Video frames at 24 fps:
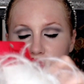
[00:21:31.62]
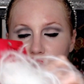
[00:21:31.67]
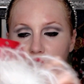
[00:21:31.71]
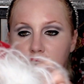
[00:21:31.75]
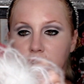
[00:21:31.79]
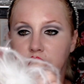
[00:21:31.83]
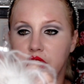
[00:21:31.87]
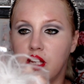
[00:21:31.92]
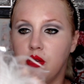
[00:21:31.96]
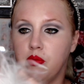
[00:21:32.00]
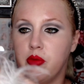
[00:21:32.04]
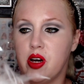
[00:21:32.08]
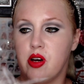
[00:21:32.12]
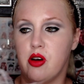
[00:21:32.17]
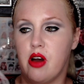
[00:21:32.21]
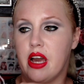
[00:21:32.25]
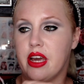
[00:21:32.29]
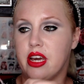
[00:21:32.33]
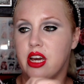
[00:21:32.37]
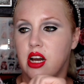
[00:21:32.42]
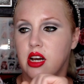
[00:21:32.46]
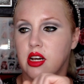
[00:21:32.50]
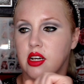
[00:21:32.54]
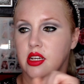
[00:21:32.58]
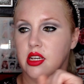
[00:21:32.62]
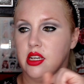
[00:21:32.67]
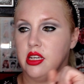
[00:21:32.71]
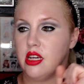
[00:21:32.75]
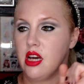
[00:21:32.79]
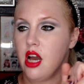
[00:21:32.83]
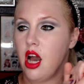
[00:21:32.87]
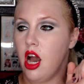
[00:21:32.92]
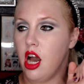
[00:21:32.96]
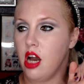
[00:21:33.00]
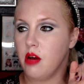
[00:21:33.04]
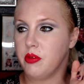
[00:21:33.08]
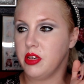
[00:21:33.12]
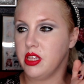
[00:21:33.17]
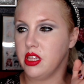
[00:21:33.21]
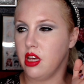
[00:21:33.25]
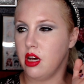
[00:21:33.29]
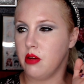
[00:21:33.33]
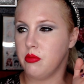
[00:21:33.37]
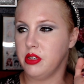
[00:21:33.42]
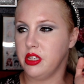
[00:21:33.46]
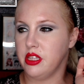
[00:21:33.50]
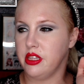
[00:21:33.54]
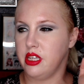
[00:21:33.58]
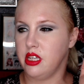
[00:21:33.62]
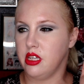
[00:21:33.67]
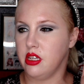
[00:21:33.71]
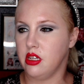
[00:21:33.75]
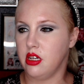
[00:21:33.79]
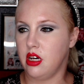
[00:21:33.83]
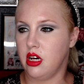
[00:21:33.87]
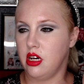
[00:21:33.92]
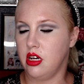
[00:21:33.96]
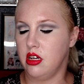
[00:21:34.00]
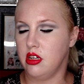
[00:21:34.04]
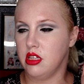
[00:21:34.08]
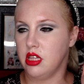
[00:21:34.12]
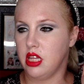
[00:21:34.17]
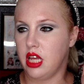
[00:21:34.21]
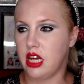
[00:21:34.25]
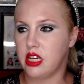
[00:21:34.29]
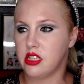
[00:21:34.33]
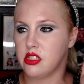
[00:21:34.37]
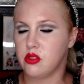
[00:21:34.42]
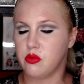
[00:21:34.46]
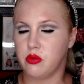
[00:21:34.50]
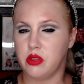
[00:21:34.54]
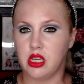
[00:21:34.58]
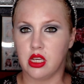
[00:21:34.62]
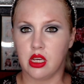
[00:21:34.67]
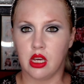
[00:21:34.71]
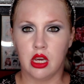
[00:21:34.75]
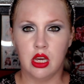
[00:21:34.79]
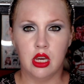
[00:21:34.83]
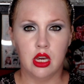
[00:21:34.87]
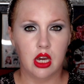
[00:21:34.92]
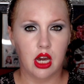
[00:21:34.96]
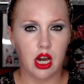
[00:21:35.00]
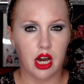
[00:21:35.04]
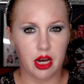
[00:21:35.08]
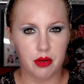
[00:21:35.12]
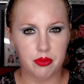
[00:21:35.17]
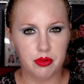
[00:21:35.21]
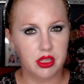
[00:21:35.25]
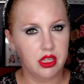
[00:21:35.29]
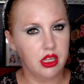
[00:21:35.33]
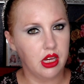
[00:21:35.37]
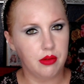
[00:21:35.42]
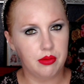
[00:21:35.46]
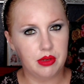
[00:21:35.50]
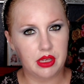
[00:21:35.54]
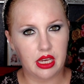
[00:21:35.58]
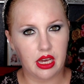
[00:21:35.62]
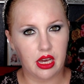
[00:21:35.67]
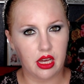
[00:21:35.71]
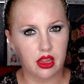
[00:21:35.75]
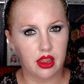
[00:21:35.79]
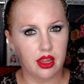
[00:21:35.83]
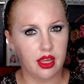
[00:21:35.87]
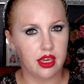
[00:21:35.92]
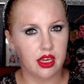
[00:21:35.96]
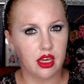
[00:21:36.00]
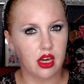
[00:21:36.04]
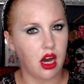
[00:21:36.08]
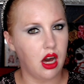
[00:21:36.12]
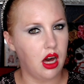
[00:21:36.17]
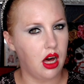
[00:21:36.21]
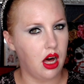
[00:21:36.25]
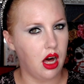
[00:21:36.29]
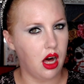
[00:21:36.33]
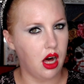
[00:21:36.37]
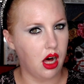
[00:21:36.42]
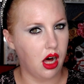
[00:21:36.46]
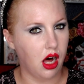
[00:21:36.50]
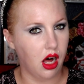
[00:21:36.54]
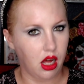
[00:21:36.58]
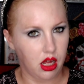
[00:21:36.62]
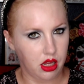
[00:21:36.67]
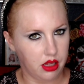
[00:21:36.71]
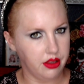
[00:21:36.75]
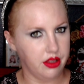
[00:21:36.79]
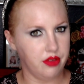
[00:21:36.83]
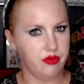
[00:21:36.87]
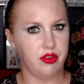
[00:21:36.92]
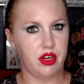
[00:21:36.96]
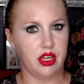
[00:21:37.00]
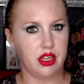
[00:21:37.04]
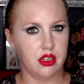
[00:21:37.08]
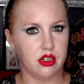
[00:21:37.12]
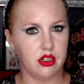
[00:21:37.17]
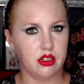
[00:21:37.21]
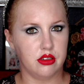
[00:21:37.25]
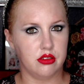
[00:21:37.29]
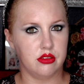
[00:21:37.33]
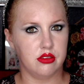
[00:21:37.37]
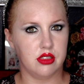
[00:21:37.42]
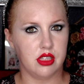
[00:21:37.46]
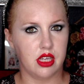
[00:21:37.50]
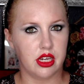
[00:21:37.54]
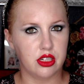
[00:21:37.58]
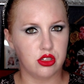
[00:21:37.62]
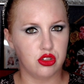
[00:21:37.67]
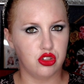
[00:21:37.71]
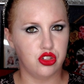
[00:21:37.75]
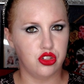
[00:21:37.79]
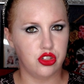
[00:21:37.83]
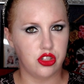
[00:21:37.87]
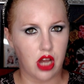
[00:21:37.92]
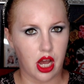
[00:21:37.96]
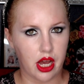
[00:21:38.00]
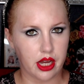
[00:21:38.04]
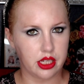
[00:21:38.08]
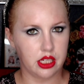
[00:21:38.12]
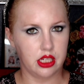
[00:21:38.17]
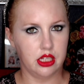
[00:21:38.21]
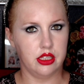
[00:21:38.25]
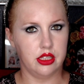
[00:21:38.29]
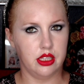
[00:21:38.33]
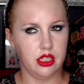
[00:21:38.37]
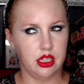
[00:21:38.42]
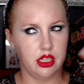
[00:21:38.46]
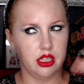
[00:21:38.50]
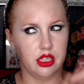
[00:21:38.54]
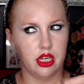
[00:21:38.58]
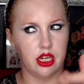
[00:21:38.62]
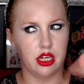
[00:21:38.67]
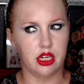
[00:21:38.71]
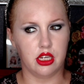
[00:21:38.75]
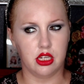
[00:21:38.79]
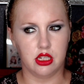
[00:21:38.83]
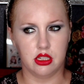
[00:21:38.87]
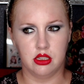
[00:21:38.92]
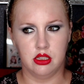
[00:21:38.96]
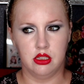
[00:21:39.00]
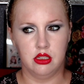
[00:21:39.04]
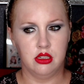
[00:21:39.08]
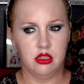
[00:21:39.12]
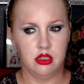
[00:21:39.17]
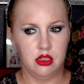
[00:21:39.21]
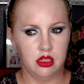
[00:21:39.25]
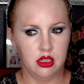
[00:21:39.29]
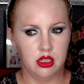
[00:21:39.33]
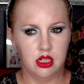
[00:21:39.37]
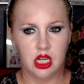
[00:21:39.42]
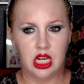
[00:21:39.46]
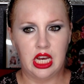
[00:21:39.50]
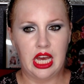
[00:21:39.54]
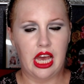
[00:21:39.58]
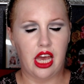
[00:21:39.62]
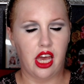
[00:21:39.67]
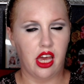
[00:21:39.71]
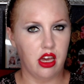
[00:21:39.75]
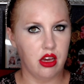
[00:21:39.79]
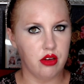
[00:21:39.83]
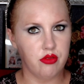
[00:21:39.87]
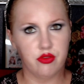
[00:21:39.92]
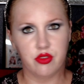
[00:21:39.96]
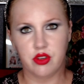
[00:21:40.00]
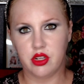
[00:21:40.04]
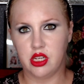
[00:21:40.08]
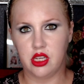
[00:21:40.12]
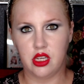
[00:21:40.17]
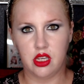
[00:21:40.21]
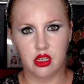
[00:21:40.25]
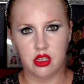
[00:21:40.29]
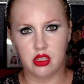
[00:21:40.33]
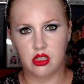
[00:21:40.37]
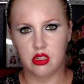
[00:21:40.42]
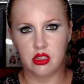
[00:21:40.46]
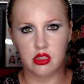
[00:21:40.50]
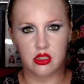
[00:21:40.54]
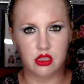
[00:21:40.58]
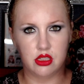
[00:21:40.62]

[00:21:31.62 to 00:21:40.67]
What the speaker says: talking about. I got it at Hobby Lobby last week. Hobby Lobby had like all the feathers, like shockingly, like every